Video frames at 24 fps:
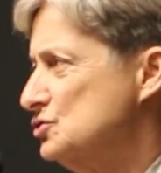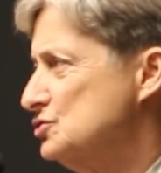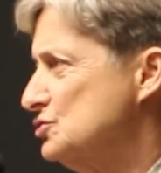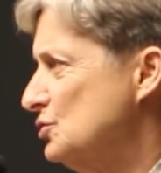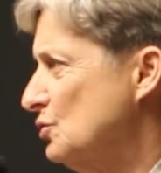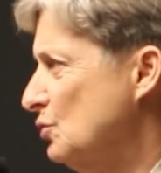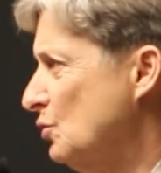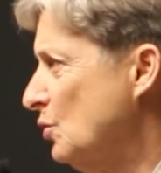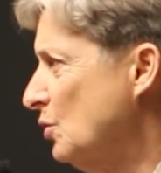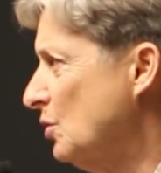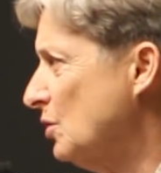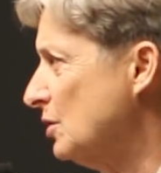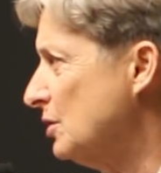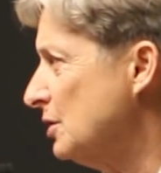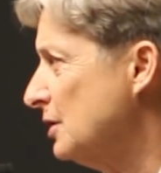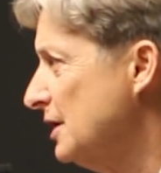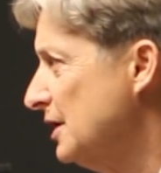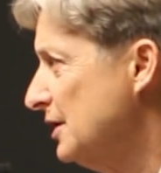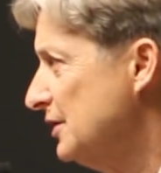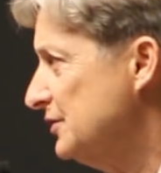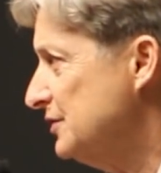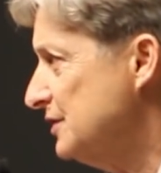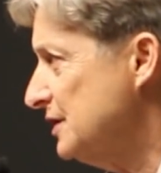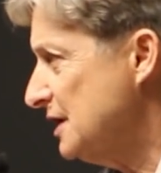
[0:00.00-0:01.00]
or
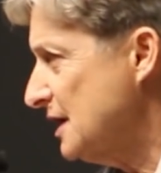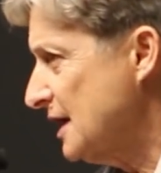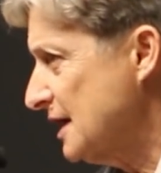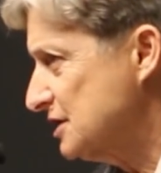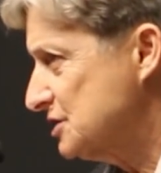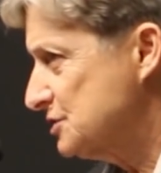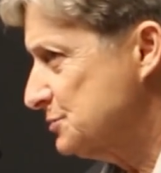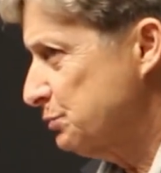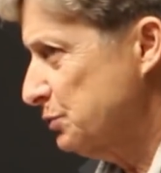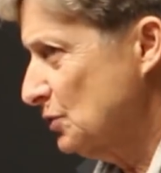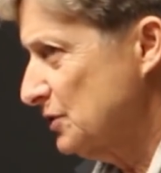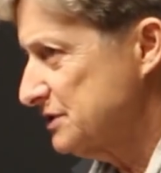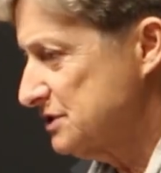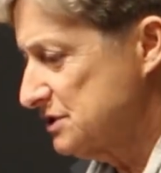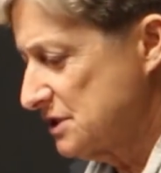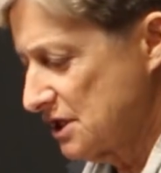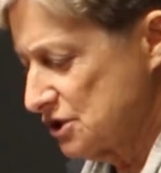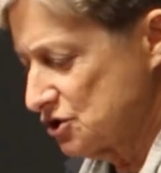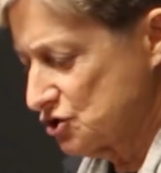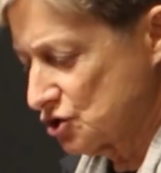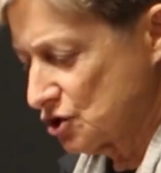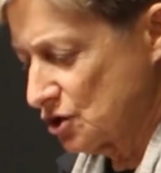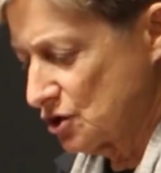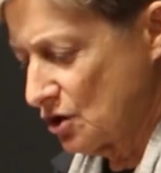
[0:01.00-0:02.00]
the
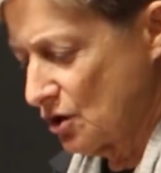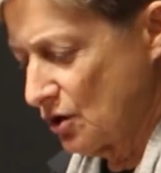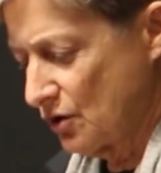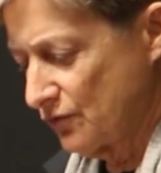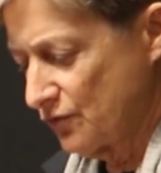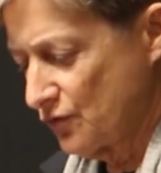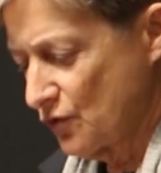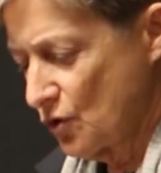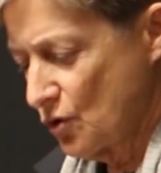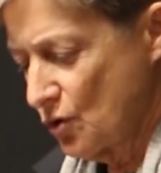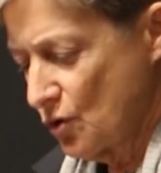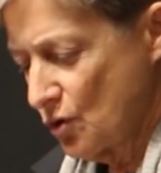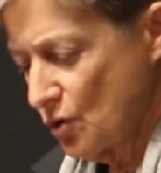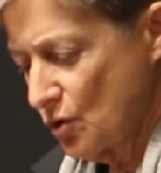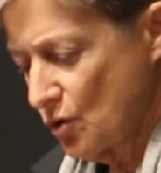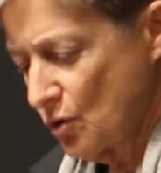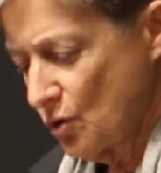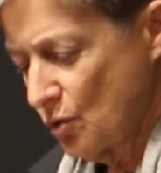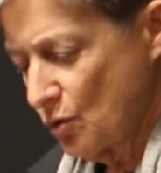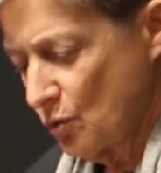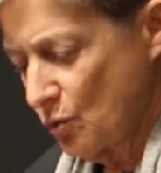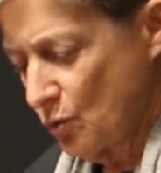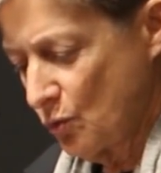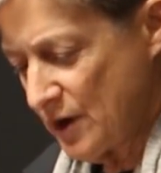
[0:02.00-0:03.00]
exploitation of
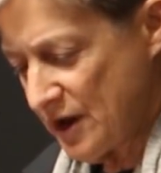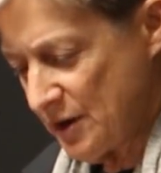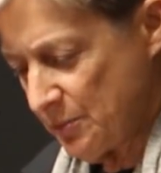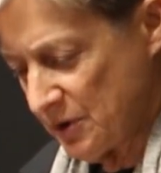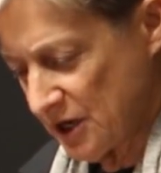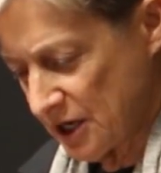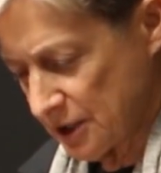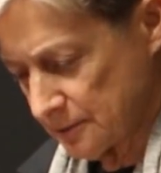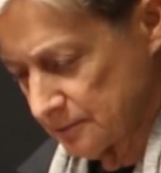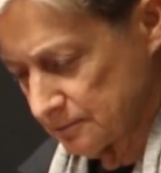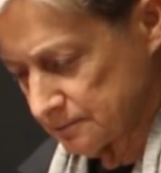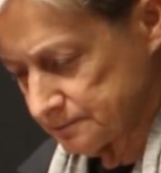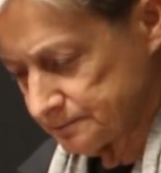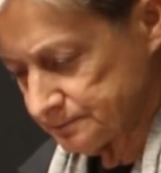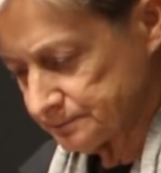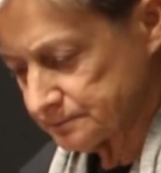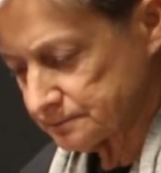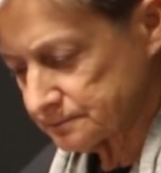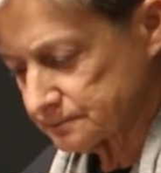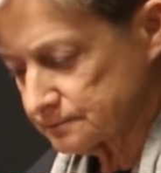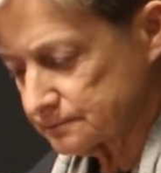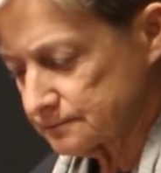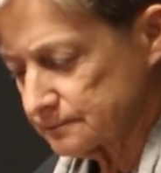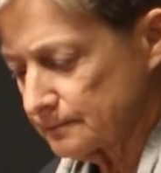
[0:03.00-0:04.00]
women,
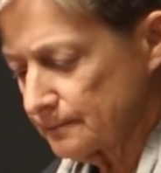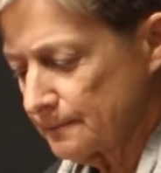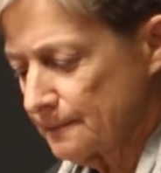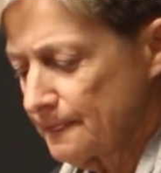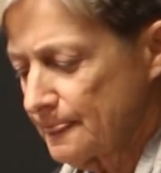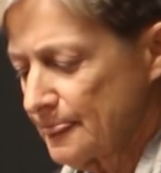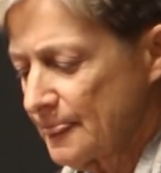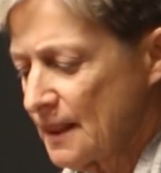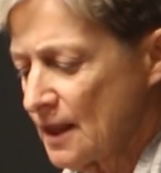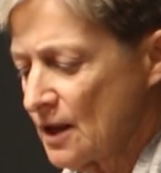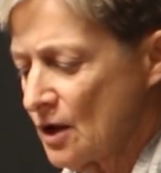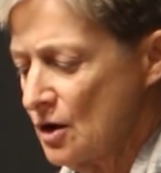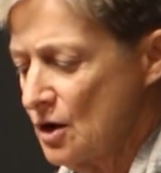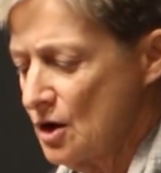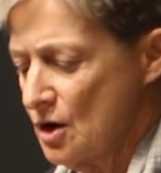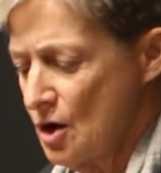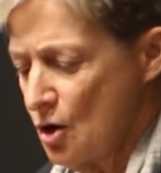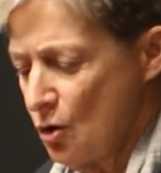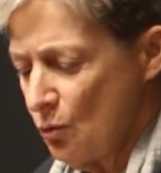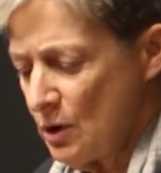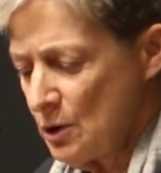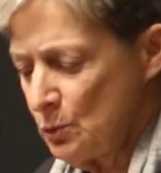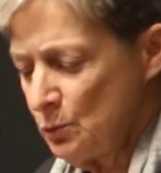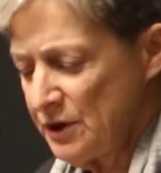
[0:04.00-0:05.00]

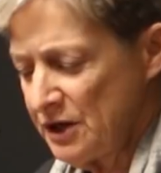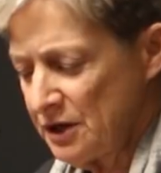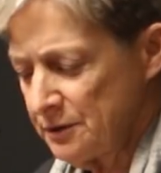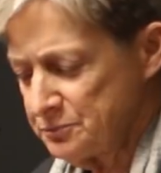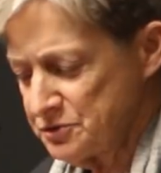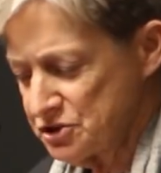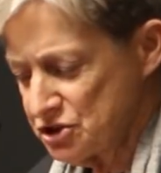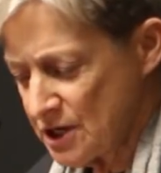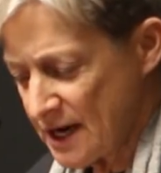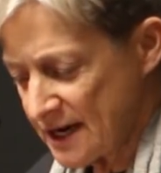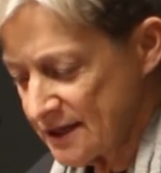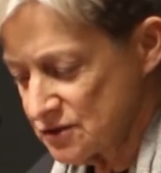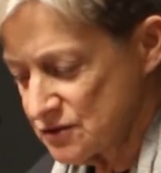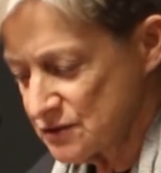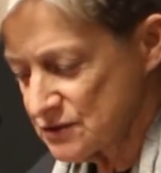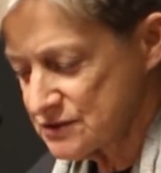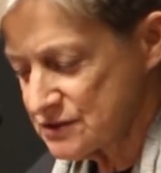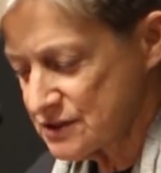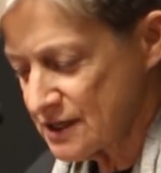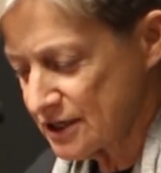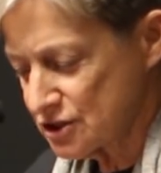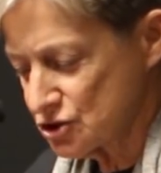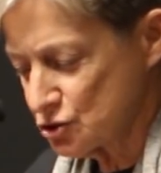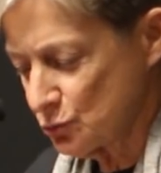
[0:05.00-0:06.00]
when we object to
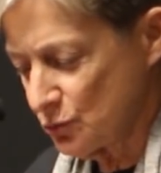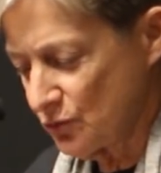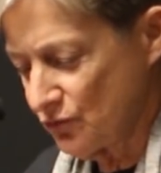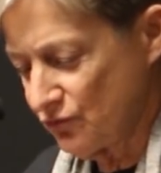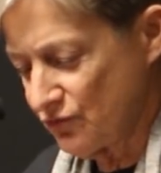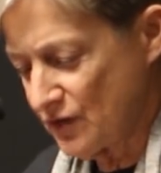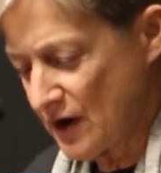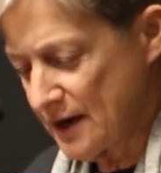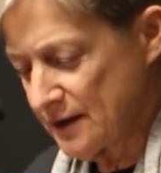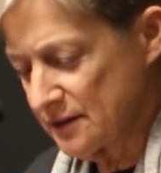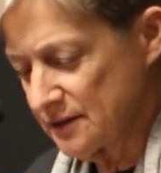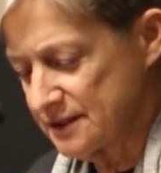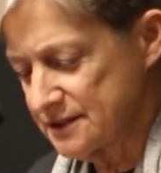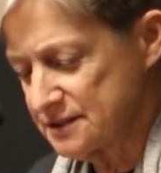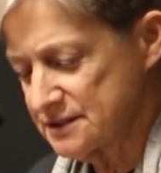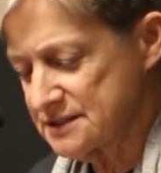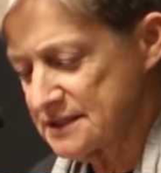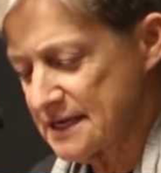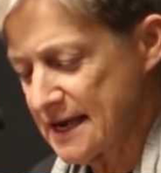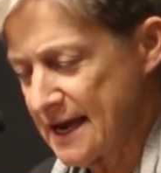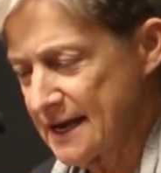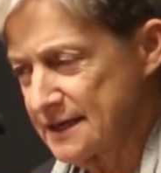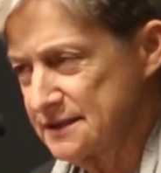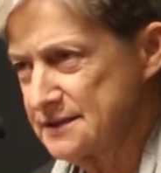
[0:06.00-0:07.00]
sexual violence
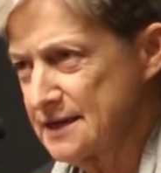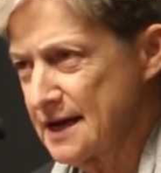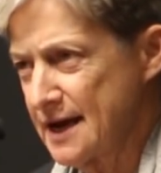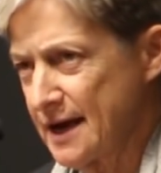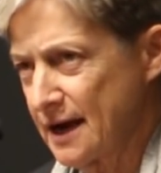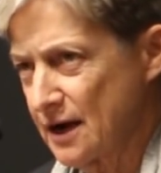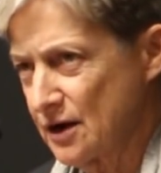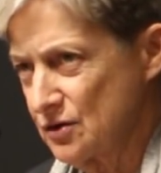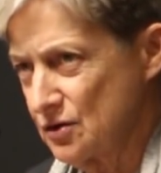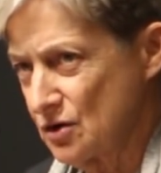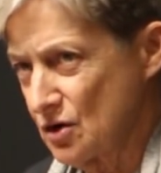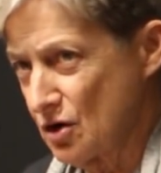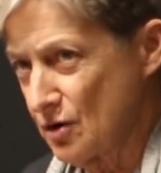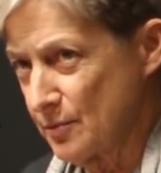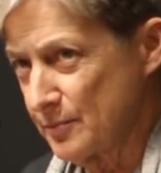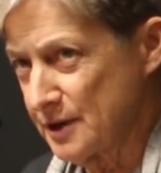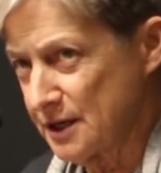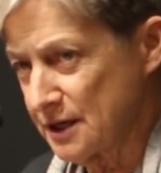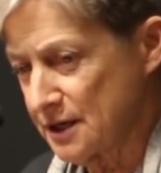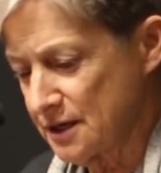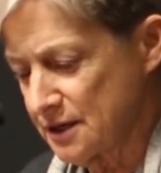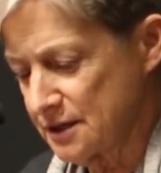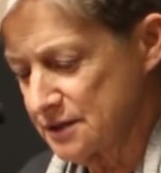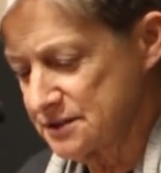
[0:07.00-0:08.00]
and
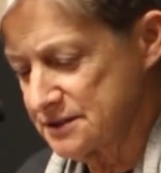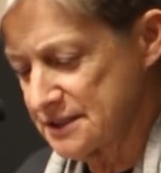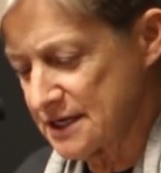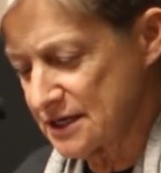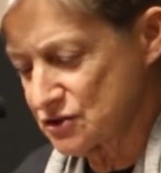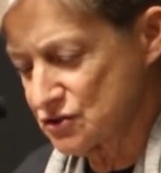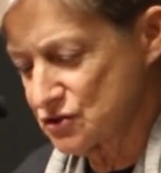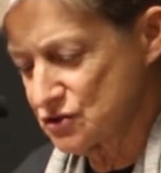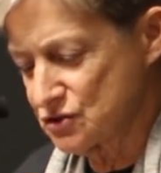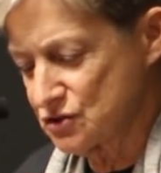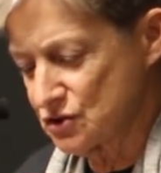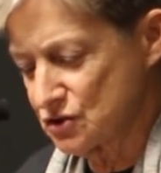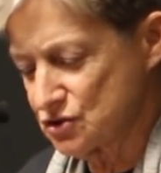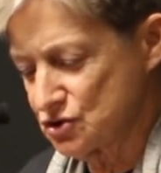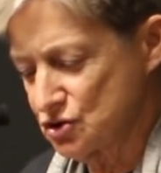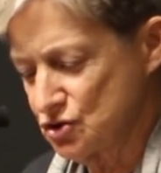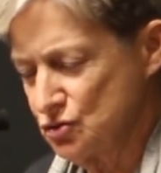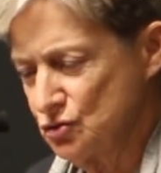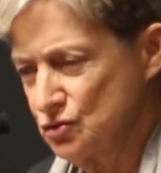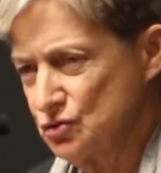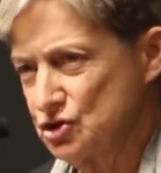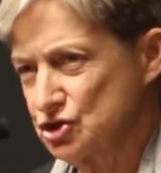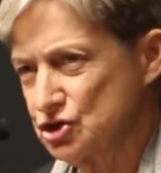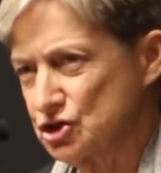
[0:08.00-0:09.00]
economic
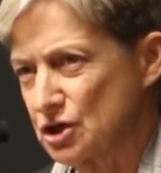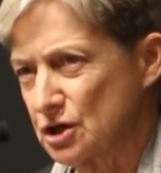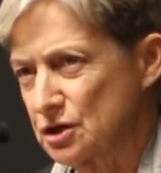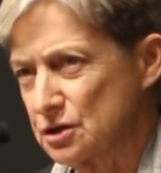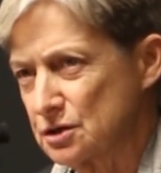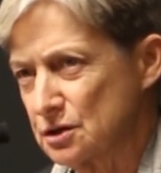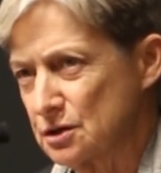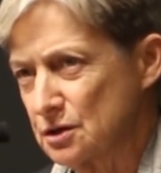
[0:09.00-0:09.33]
destitution,